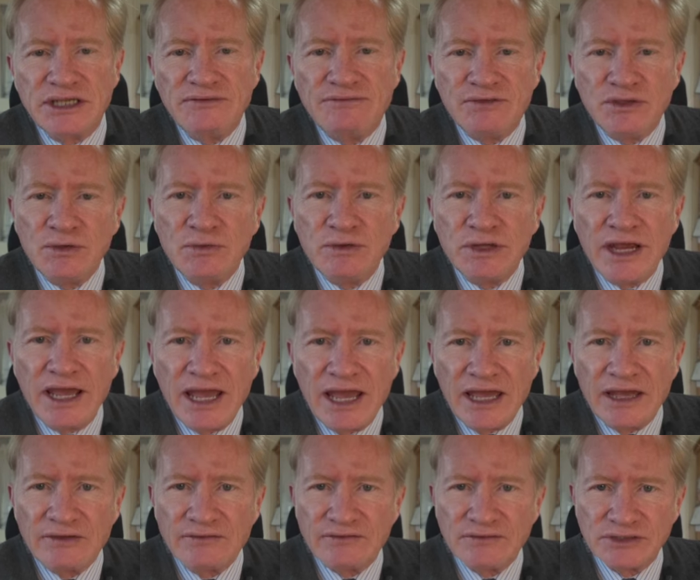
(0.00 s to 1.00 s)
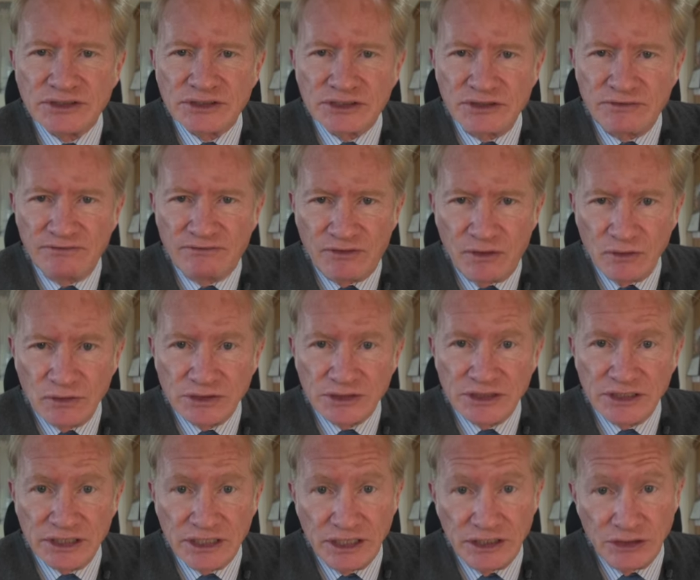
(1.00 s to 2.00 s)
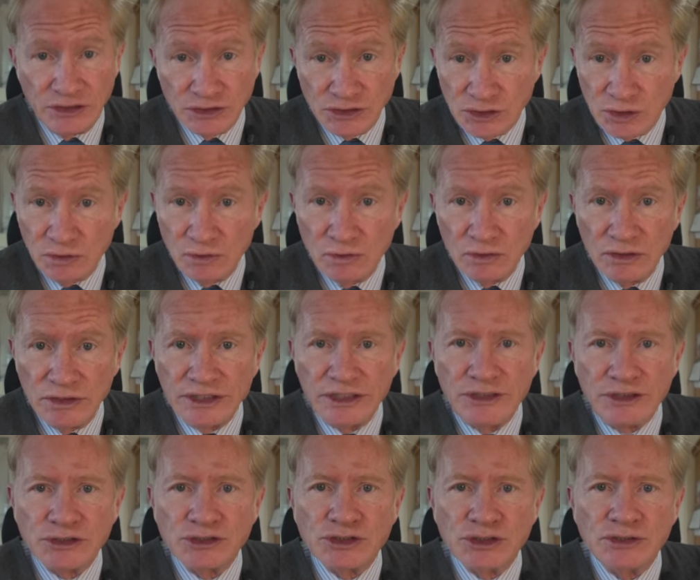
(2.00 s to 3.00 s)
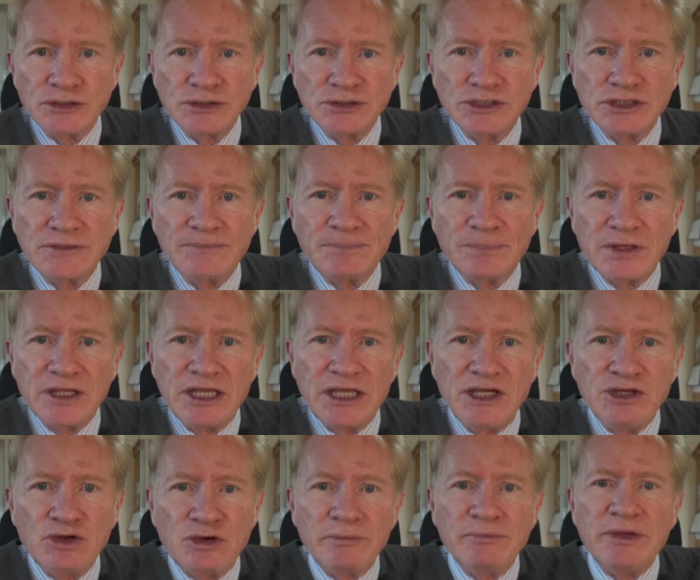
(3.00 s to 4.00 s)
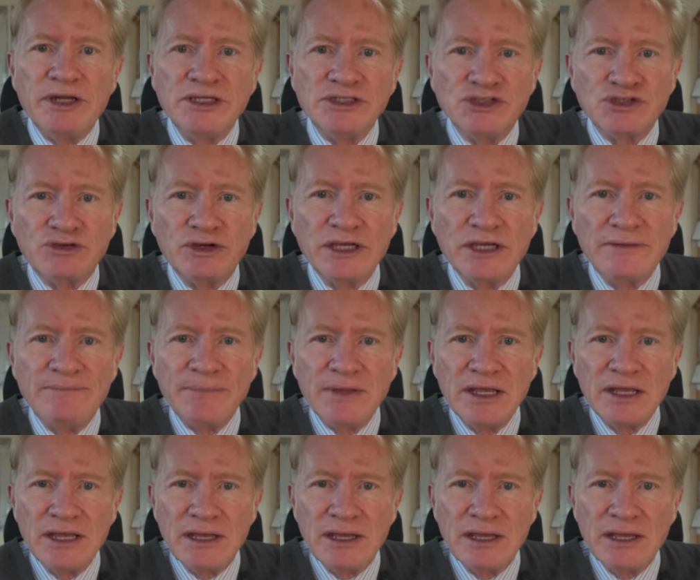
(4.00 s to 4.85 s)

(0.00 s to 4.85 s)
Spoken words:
if you would have some folks in your school, in your church, in your ministry,